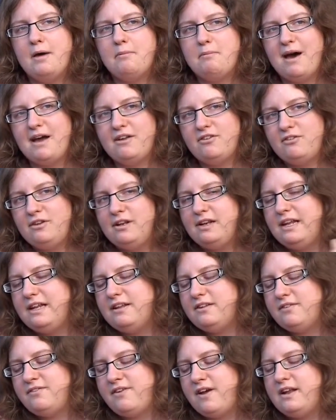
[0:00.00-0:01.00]
passionately
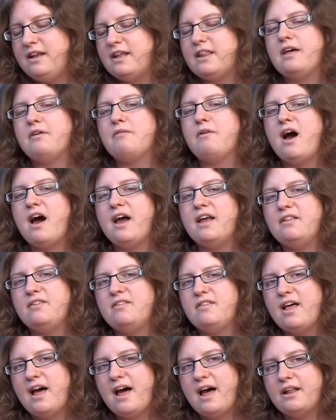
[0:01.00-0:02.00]
defending their rights
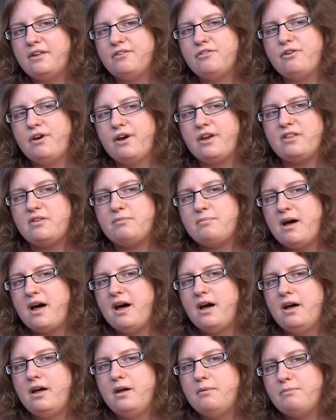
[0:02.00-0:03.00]
and trying
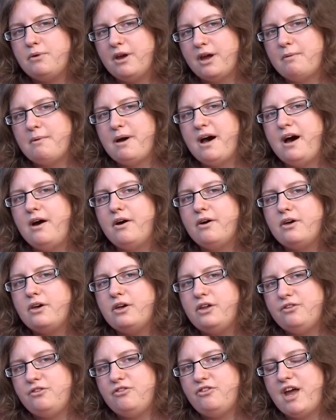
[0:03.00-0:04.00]
to bring about
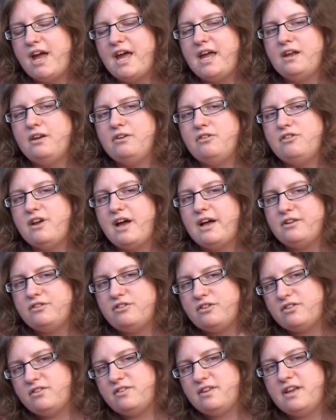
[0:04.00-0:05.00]
good change and
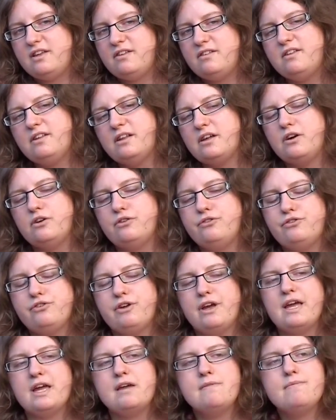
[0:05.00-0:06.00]
justice in their
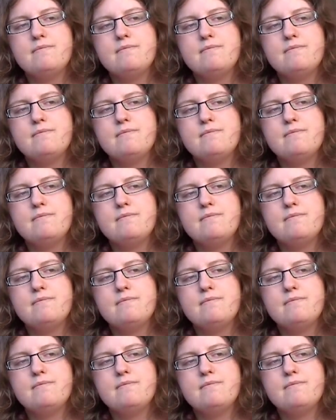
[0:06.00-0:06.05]
country.